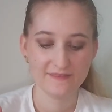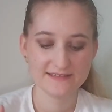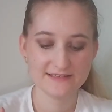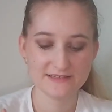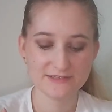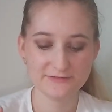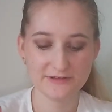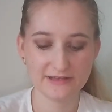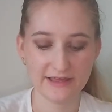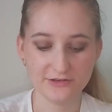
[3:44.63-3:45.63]
This is
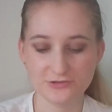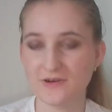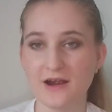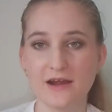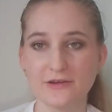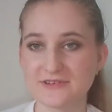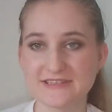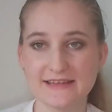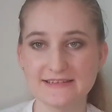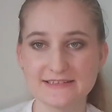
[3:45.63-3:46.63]
for like dry or
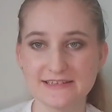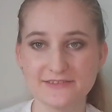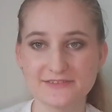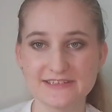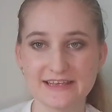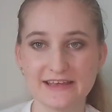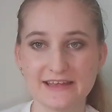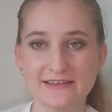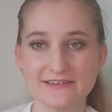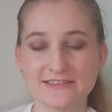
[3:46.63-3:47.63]
sensitive
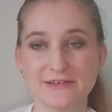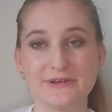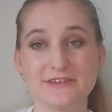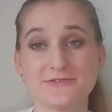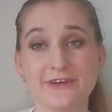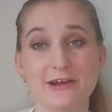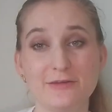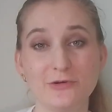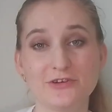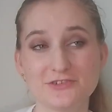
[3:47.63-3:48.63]
skin, so it is
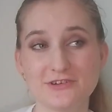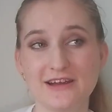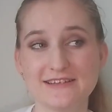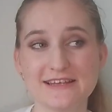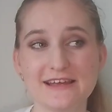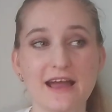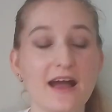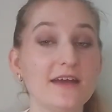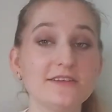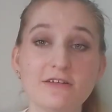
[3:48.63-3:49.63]
very moisturizing.
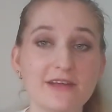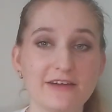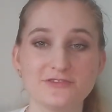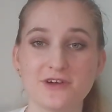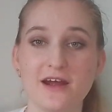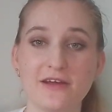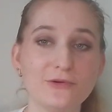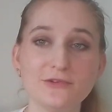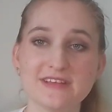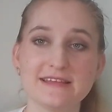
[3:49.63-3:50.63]
I don't have dry
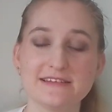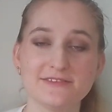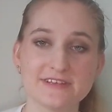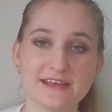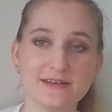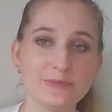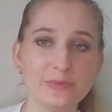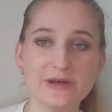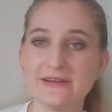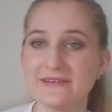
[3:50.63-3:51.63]
or sensitive skin,
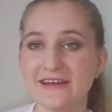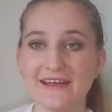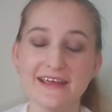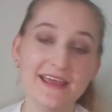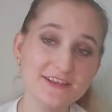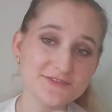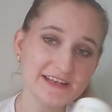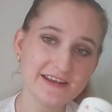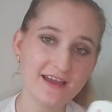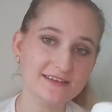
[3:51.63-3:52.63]
but it's
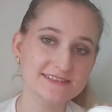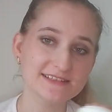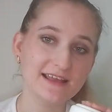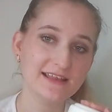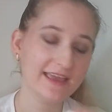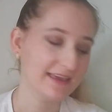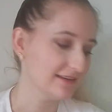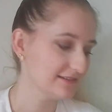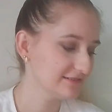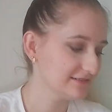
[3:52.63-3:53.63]
really nice. I like
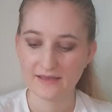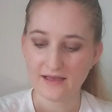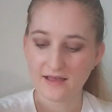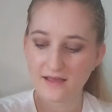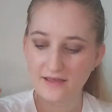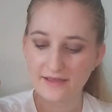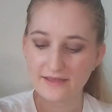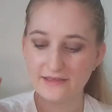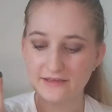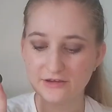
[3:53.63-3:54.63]
it.
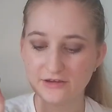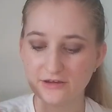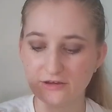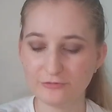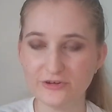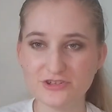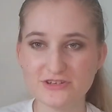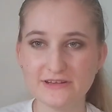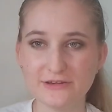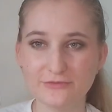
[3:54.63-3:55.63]
I
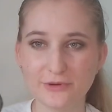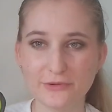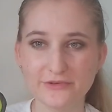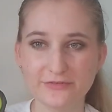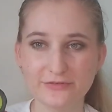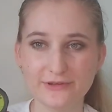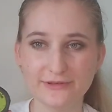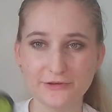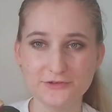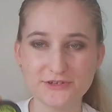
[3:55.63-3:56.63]
originally rolled a few
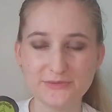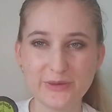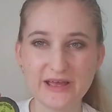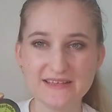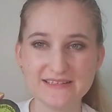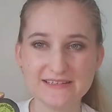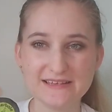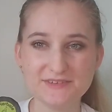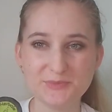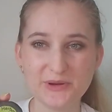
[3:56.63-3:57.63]
lotion bars
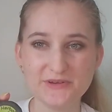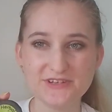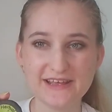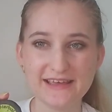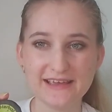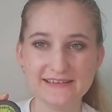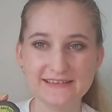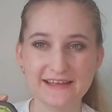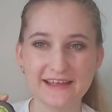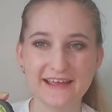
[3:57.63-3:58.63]
into this project.
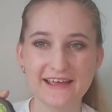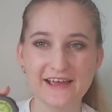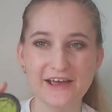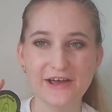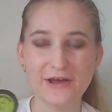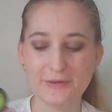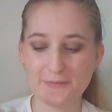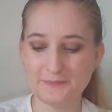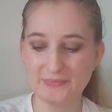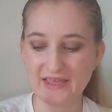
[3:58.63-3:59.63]
I